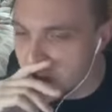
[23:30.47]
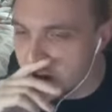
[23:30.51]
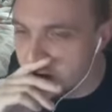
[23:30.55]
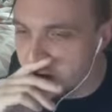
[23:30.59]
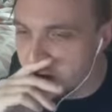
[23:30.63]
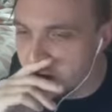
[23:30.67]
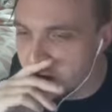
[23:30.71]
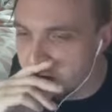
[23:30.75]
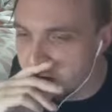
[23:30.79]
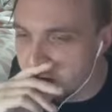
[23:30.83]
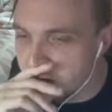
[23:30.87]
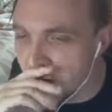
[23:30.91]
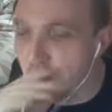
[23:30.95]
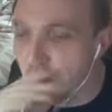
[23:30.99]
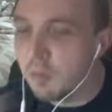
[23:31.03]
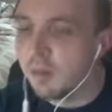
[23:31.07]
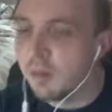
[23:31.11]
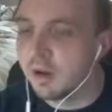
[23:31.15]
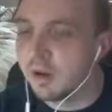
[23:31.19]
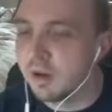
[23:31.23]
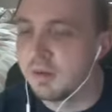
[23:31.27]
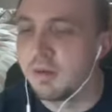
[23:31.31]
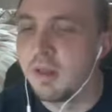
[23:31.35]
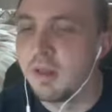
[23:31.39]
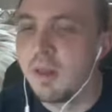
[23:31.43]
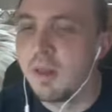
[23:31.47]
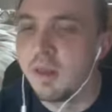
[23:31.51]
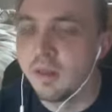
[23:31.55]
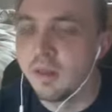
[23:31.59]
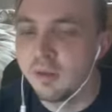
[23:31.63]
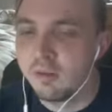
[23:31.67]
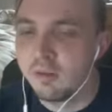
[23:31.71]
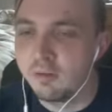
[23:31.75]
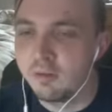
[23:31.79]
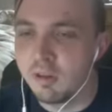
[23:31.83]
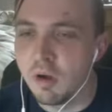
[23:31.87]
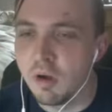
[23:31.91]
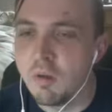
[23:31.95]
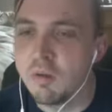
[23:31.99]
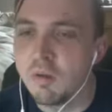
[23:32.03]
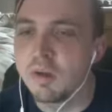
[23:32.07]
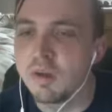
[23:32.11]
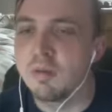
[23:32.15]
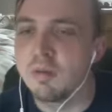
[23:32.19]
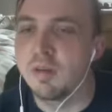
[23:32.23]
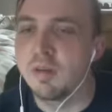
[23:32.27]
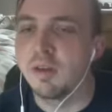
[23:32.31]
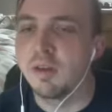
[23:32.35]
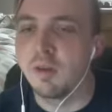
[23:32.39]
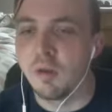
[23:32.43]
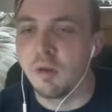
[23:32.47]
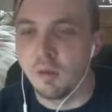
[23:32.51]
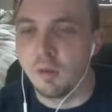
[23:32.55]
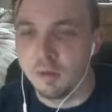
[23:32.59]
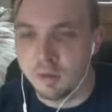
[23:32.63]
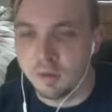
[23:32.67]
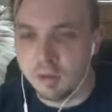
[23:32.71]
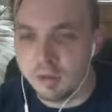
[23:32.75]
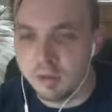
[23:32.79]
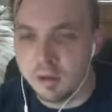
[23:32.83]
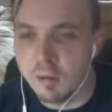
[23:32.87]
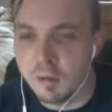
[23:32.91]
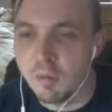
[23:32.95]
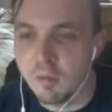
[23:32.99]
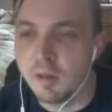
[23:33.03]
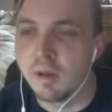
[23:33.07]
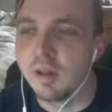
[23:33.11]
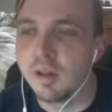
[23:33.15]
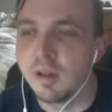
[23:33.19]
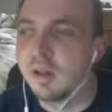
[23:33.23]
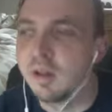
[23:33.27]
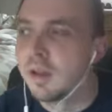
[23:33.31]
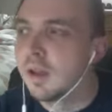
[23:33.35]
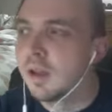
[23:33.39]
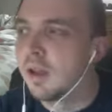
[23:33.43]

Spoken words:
you don't want to be told, or you don't want to